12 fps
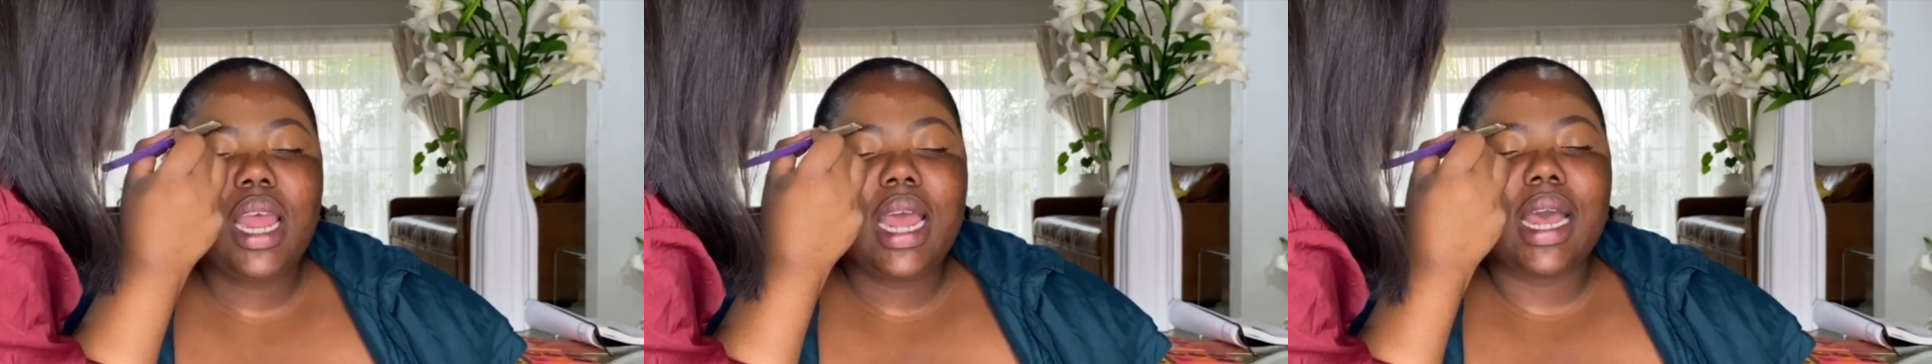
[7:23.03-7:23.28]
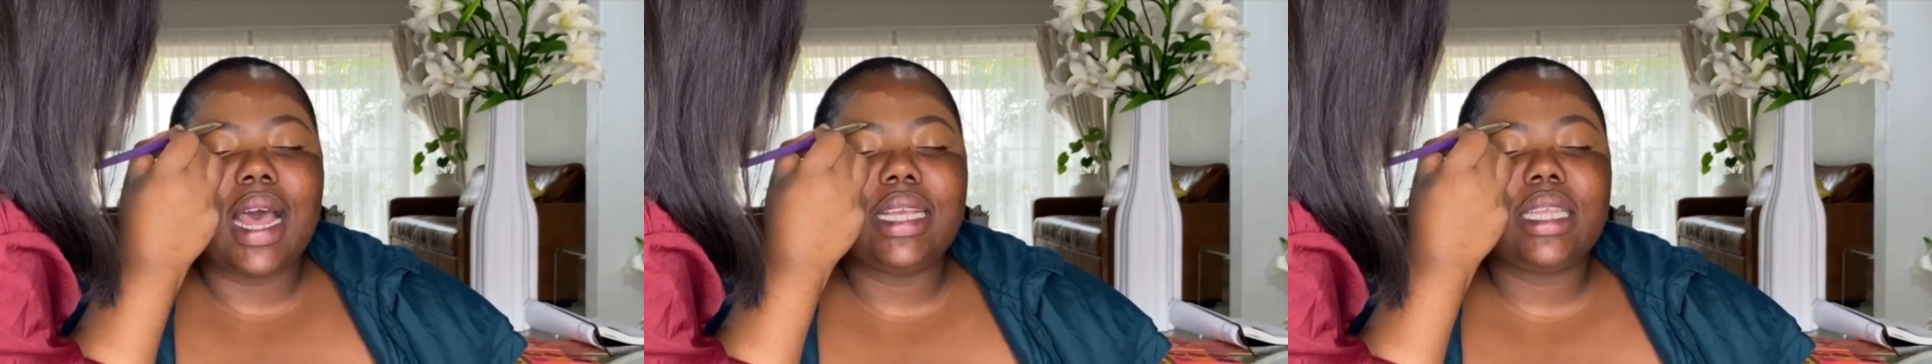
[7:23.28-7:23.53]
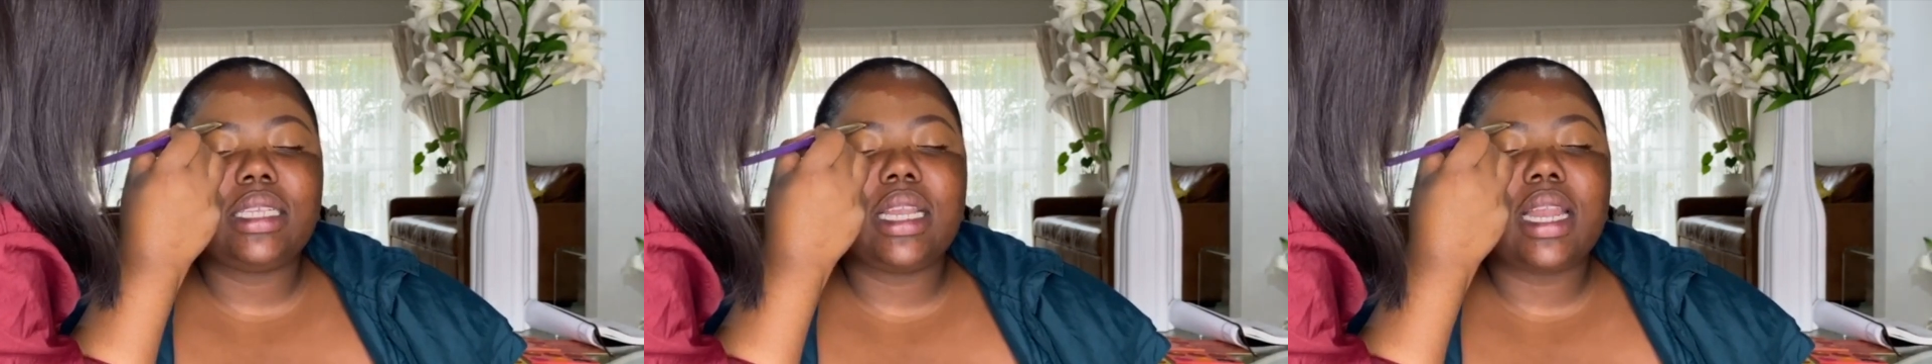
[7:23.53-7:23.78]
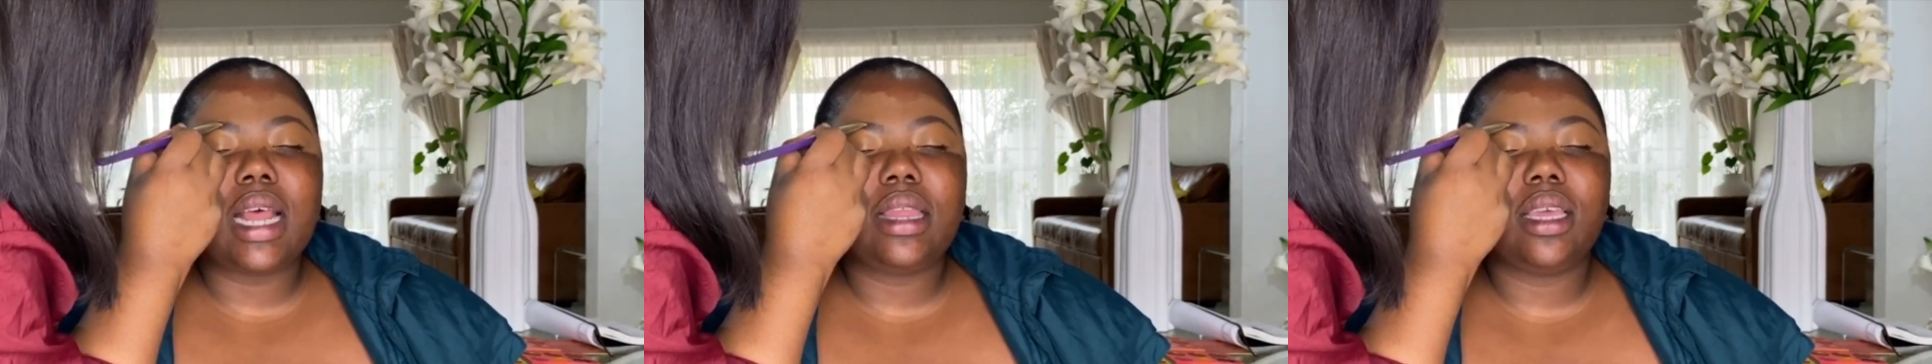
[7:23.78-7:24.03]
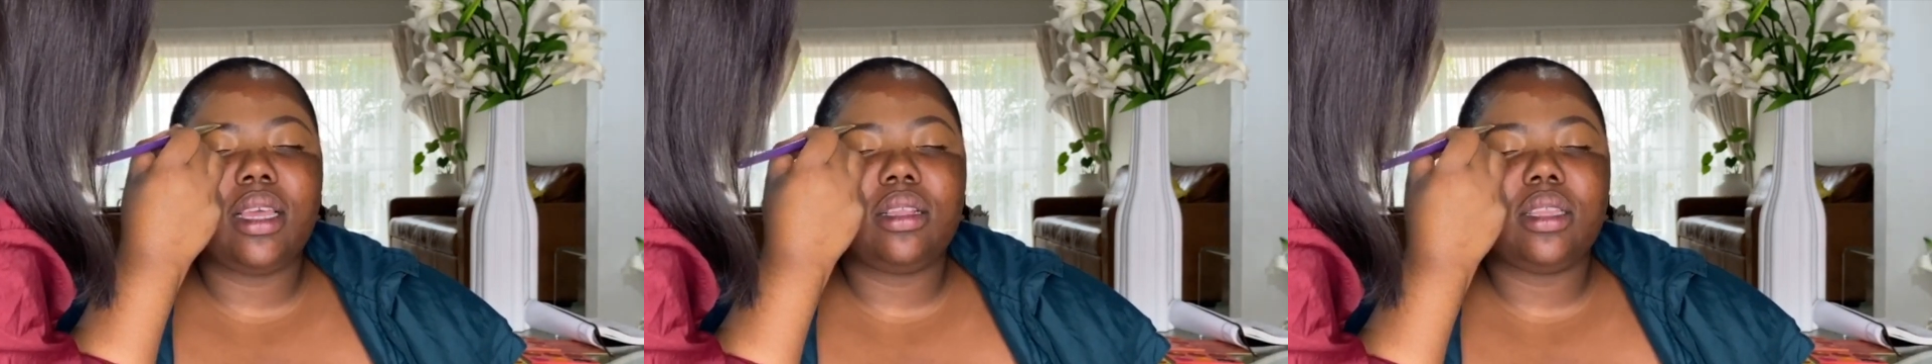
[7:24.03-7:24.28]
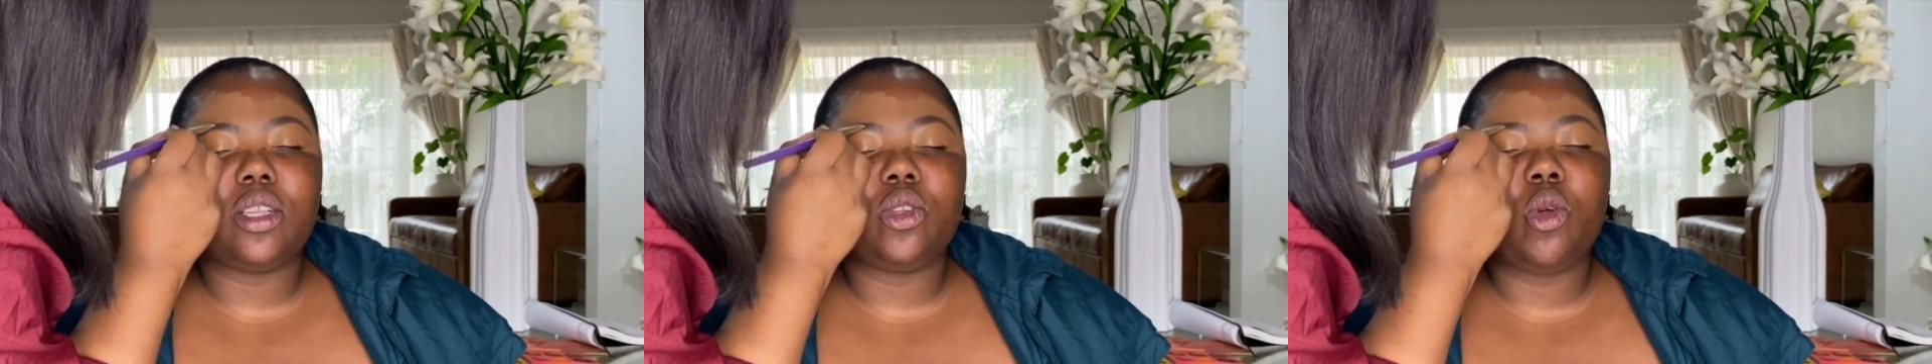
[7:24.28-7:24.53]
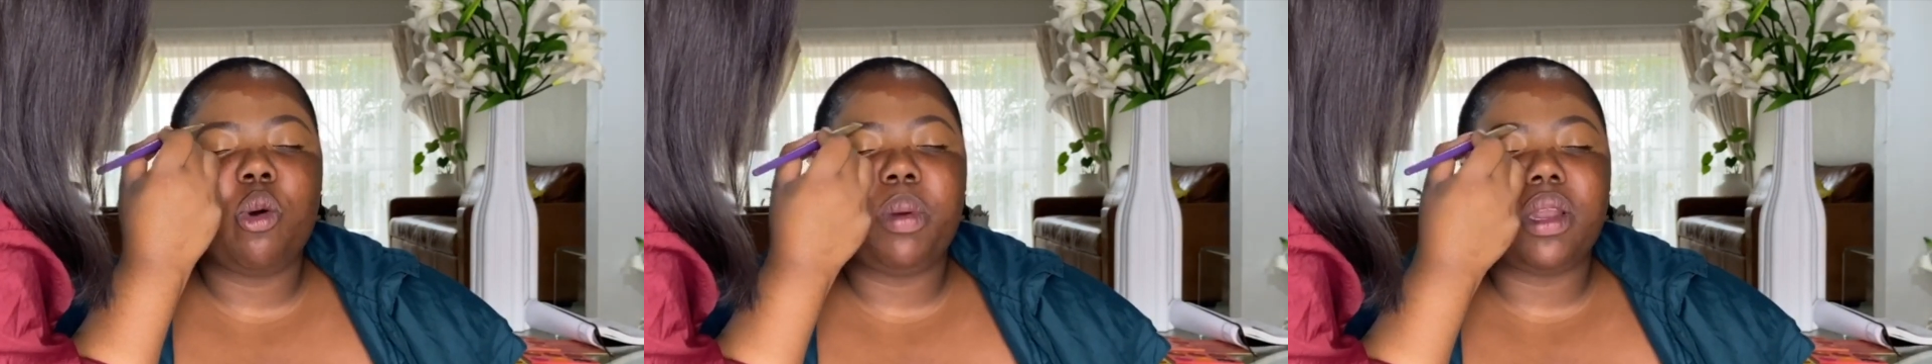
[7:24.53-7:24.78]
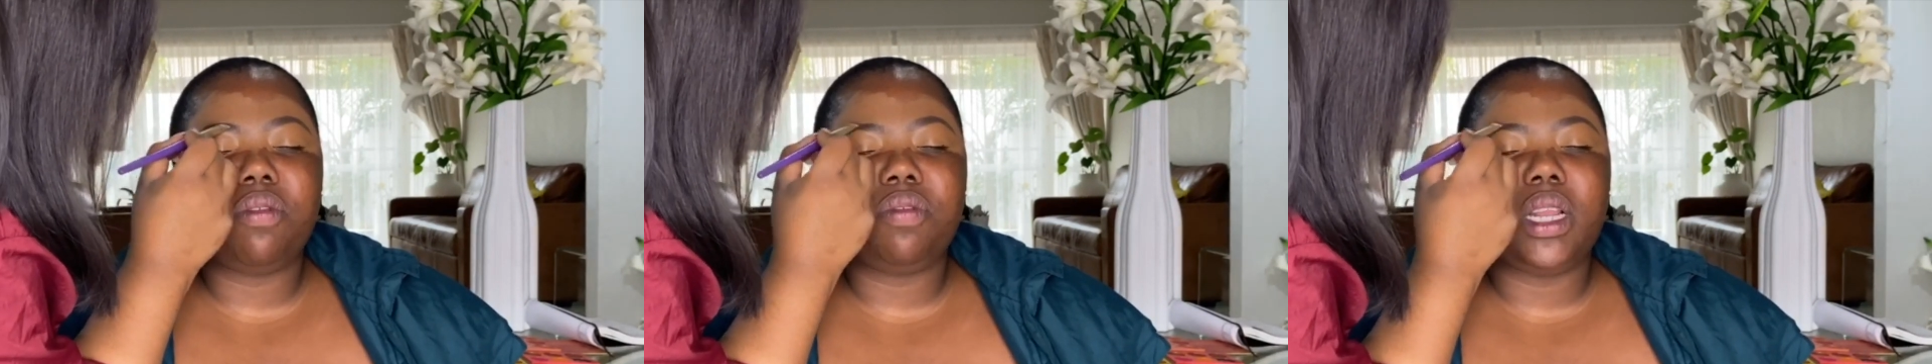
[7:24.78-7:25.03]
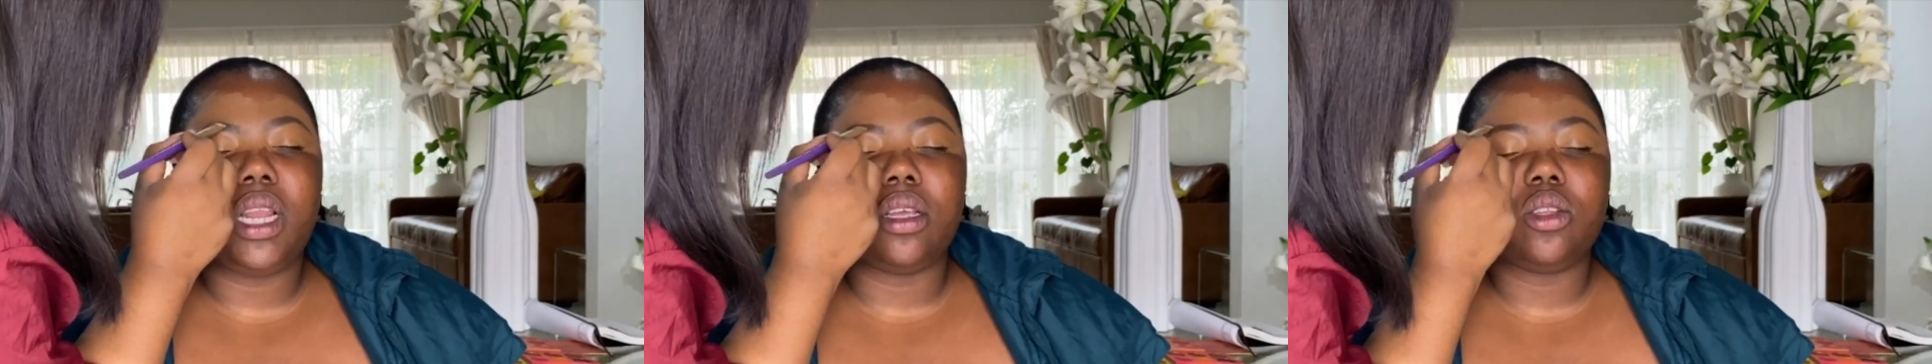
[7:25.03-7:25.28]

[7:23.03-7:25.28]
guys, there's no better feeling.